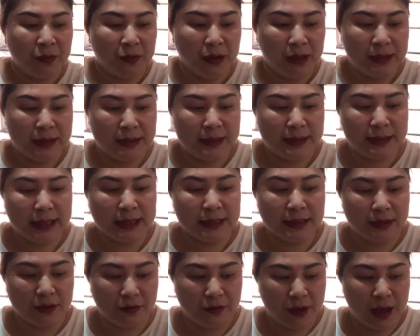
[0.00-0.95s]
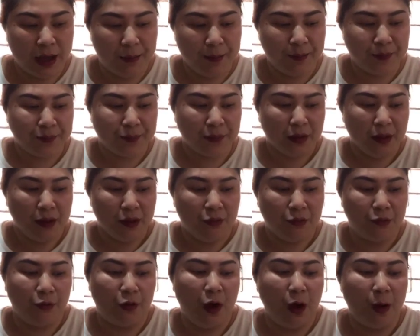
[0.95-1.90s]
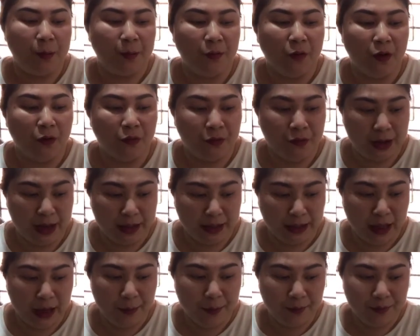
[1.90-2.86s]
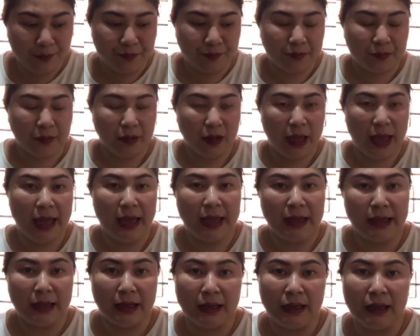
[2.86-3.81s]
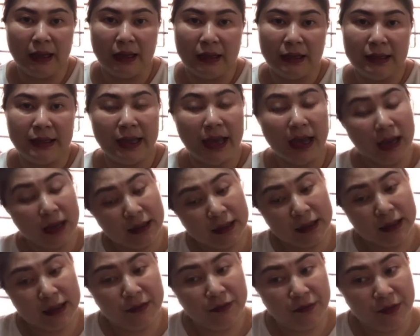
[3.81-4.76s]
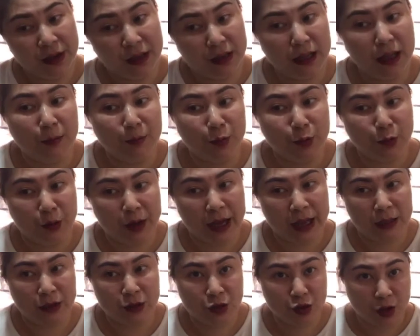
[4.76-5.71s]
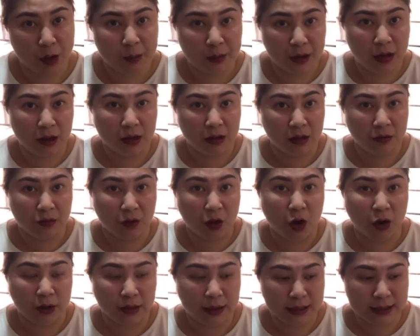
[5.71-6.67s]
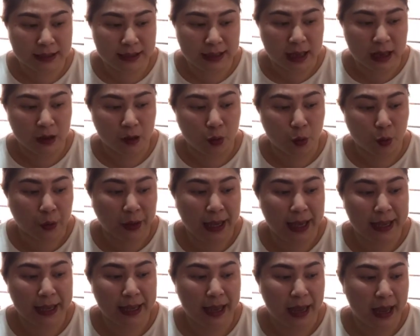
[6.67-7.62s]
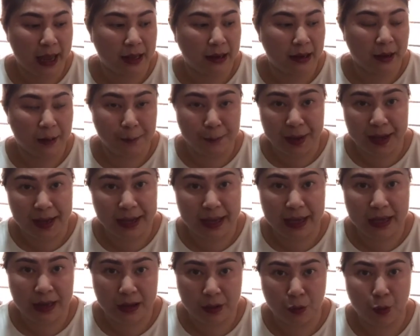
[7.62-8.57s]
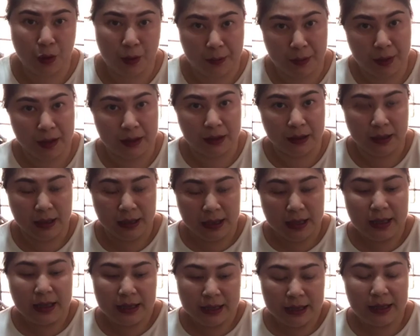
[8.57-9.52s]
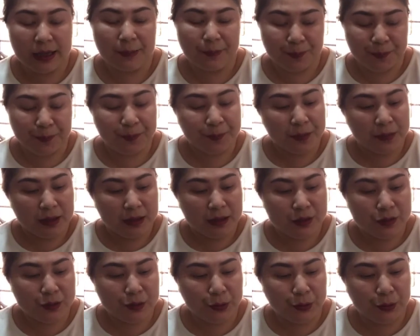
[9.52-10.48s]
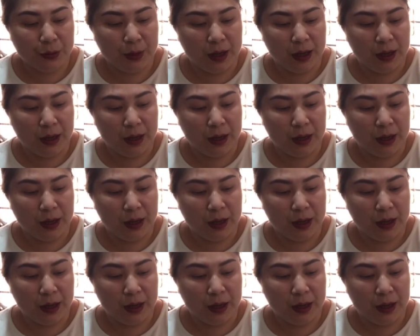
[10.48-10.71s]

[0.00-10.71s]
6 of them from Vietnam. And yeah, in Vietnam you can shop a lot of all this cooking and baking equipment. Yeah, so